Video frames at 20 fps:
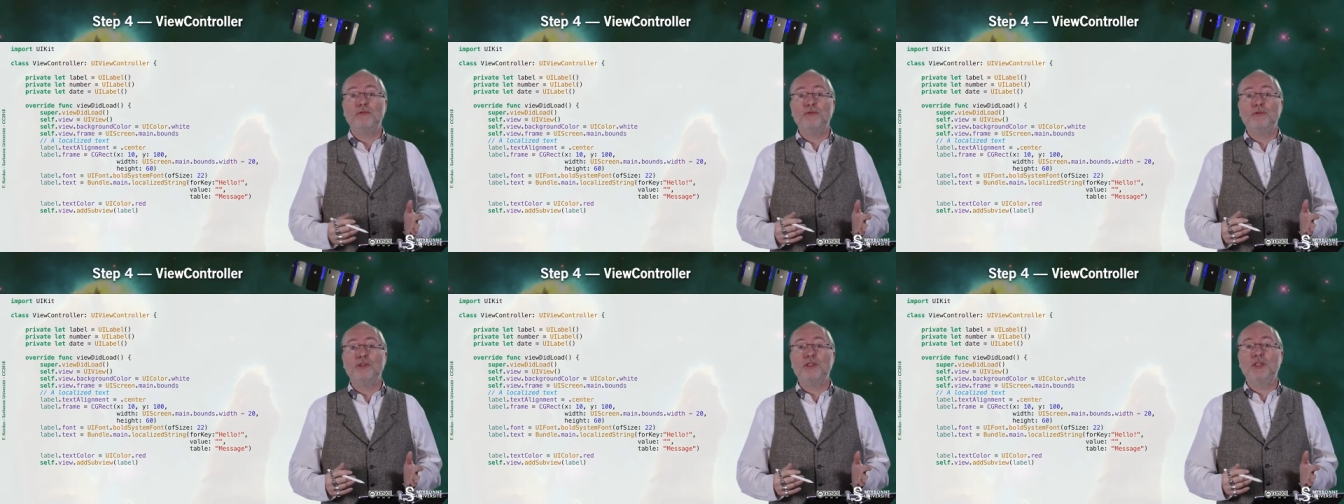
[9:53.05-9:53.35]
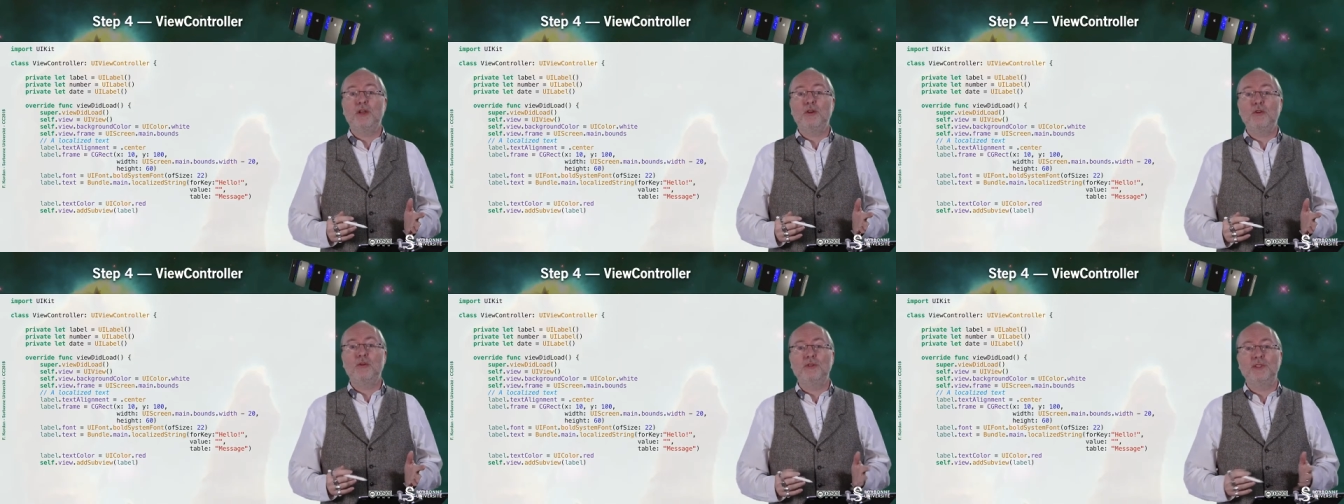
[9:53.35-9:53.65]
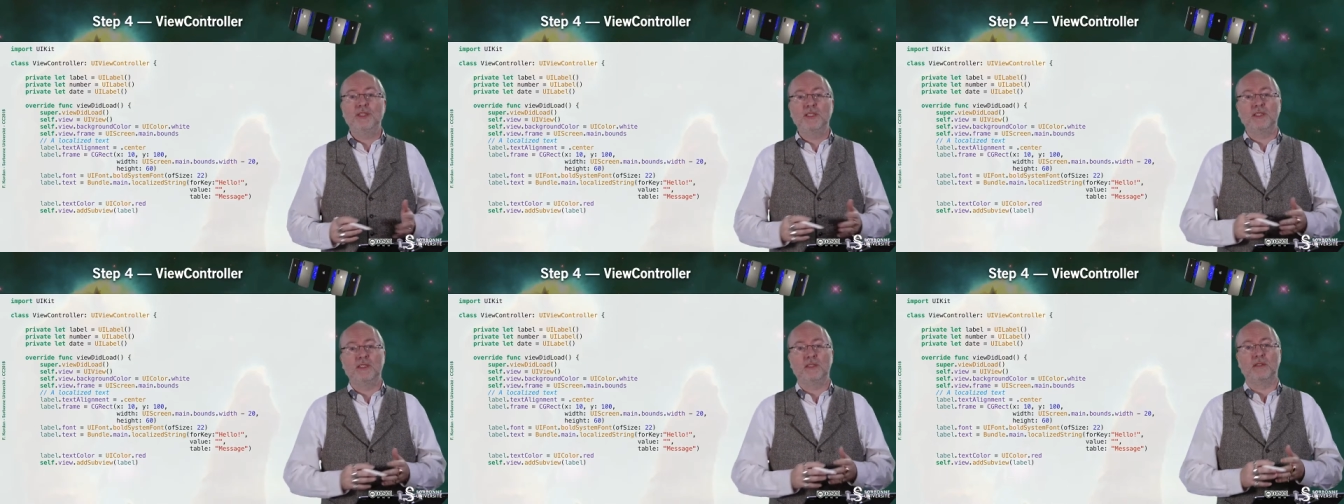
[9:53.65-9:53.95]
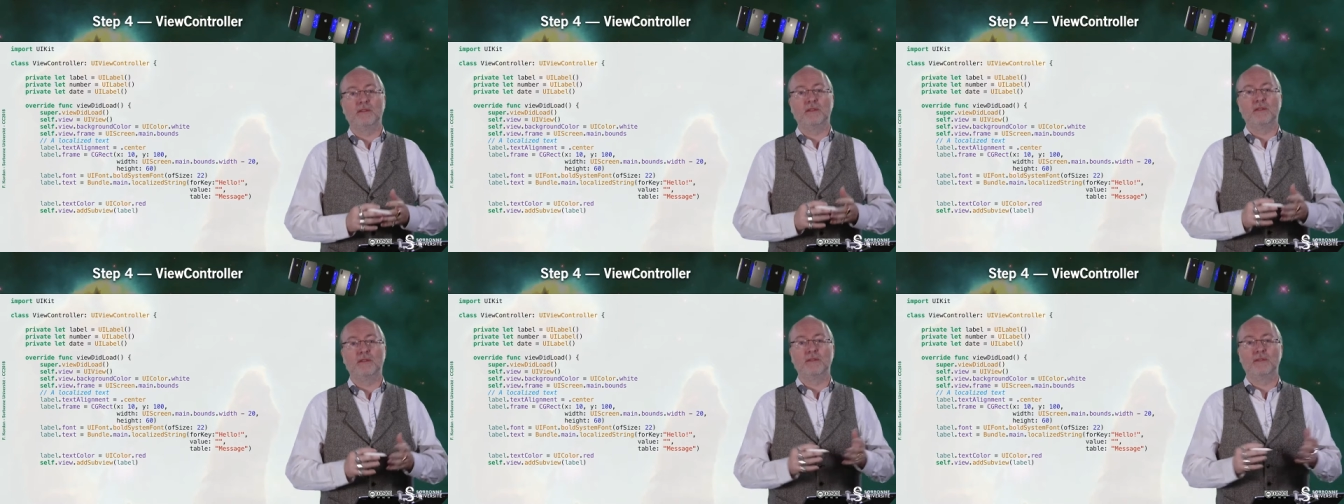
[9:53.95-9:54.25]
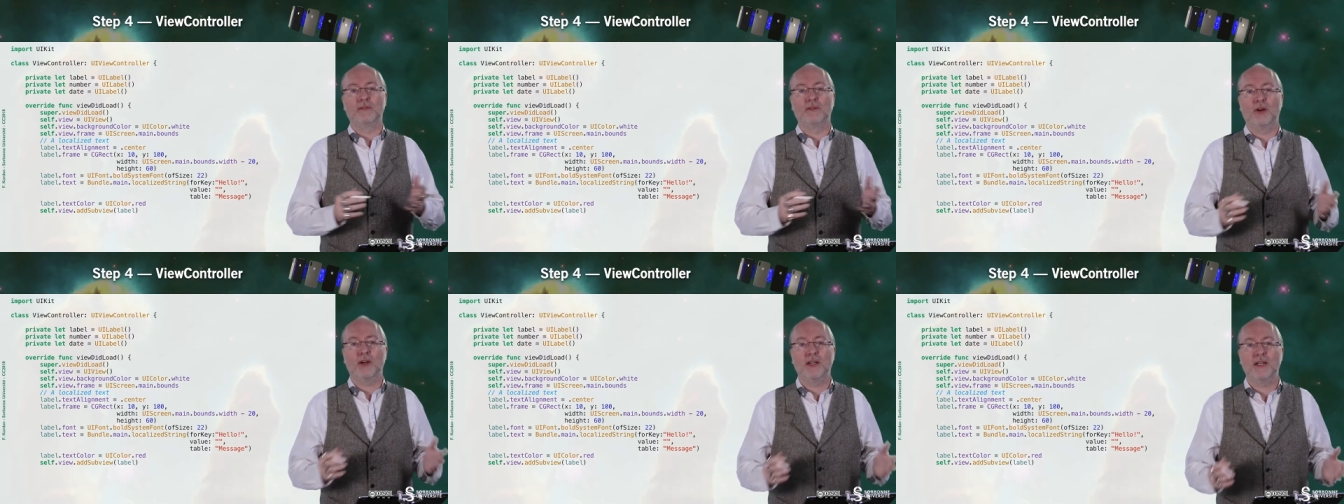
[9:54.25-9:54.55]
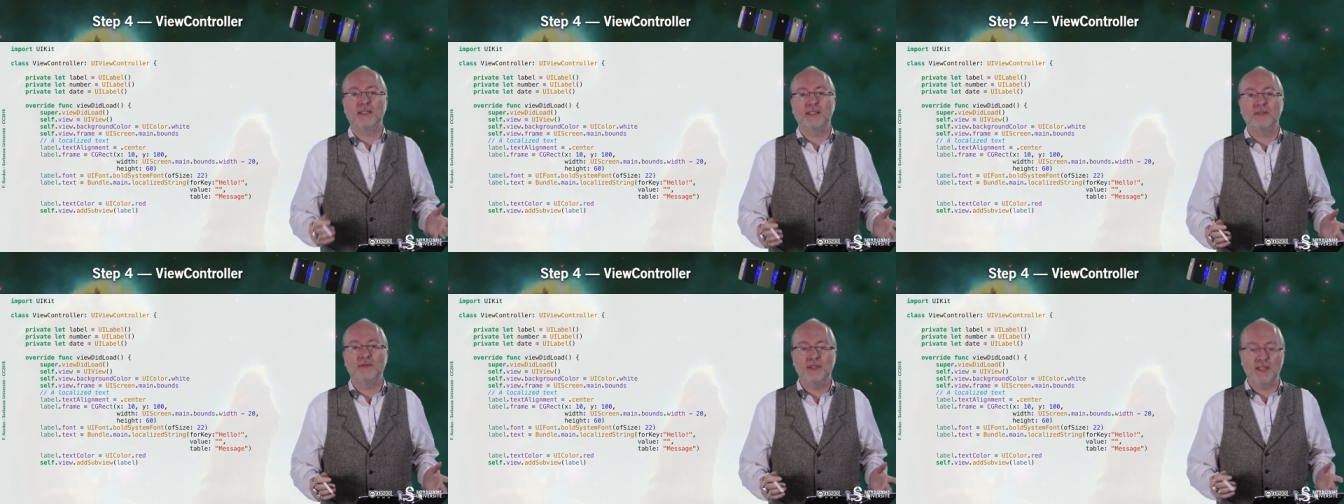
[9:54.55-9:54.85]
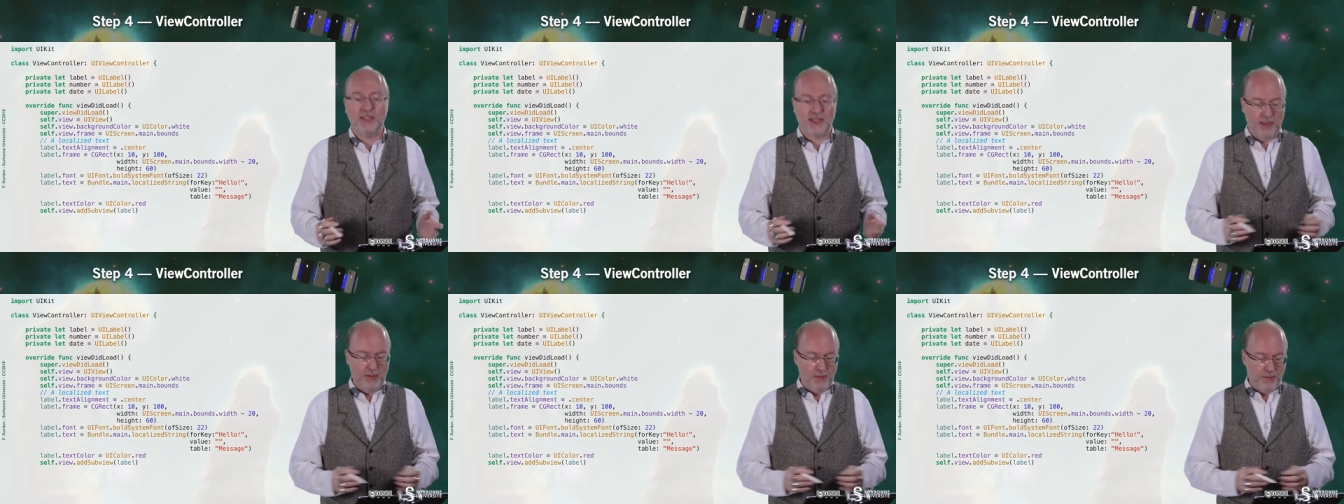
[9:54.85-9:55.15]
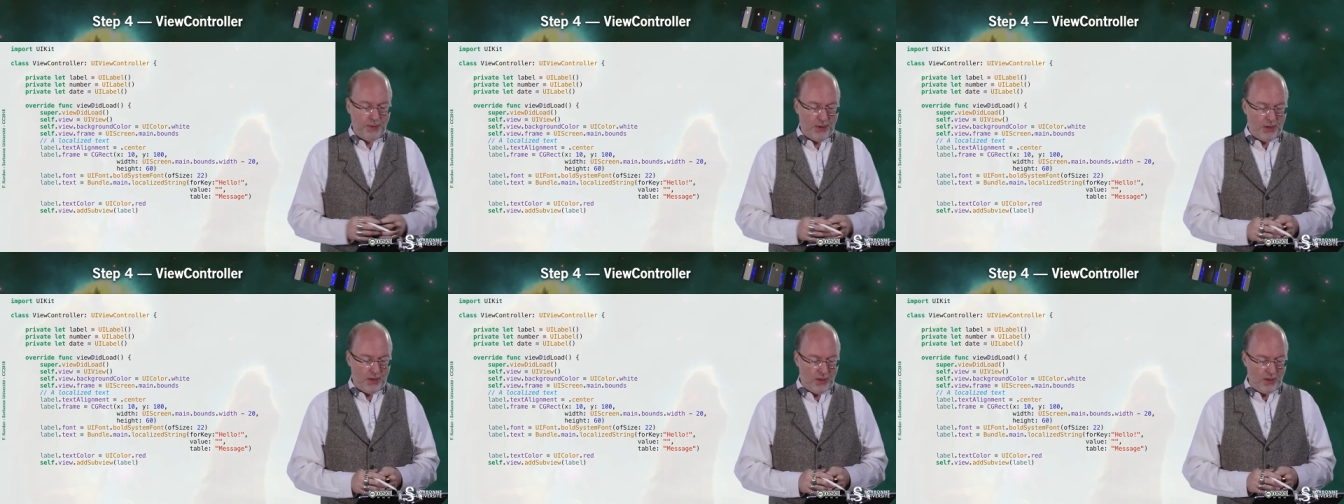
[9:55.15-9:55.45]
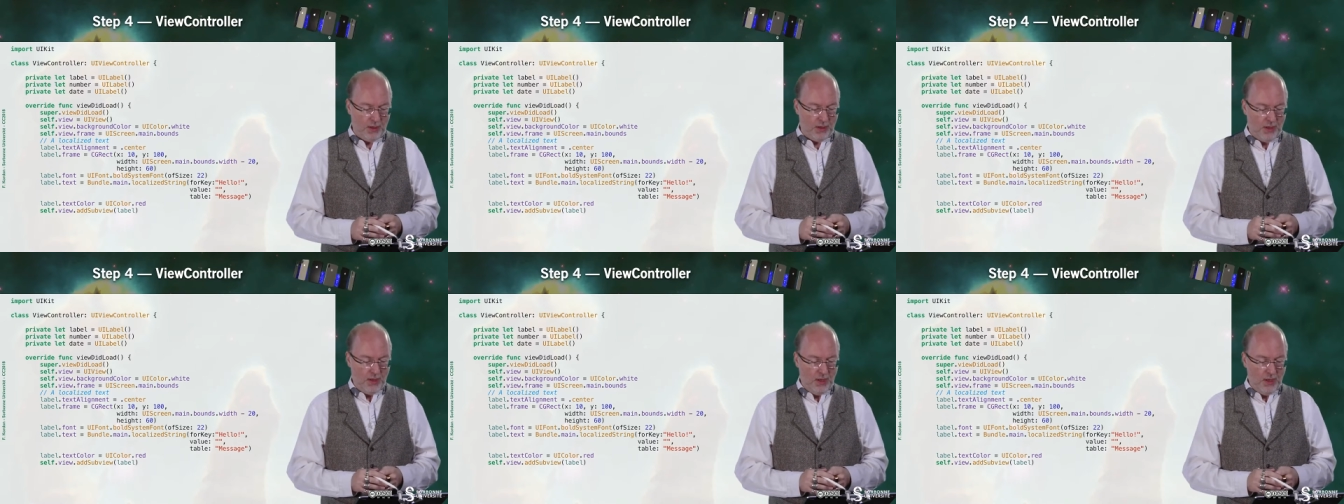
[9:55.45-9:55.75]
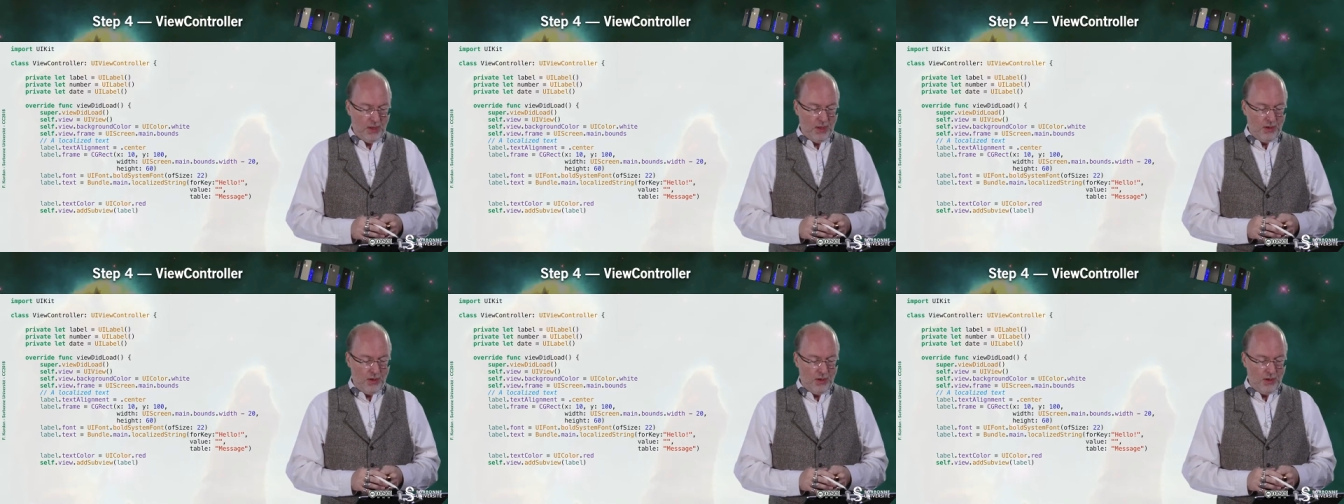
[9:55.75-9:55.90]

viewDidLoad is relatively simple.